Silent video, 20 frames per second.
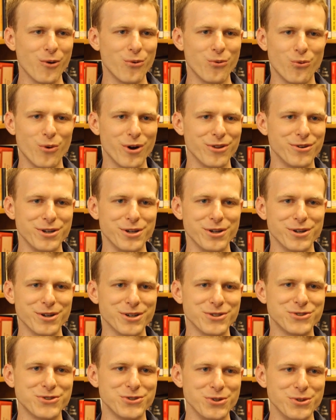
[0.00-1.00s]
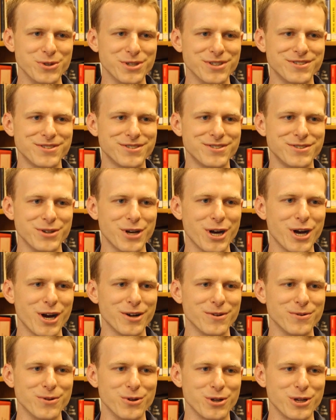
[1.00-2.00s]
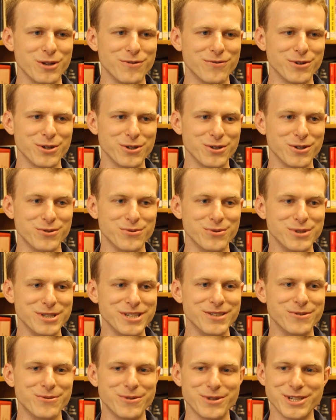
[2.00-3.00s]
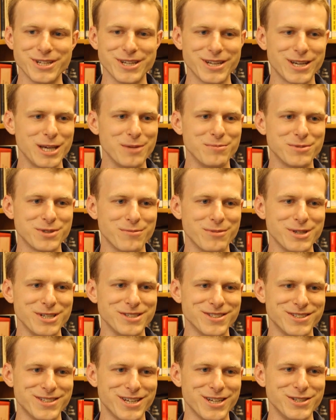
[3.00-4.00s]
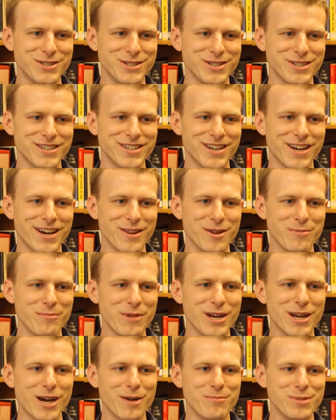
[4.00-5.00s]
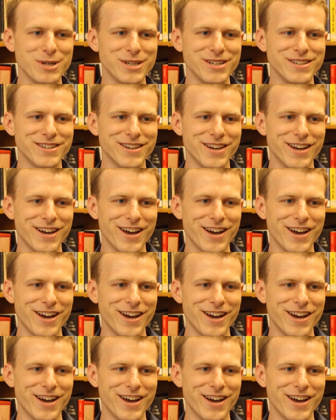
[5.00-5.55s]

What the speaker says: whether you're a student looking for a good read, wanting to keep somebody's attention that may not be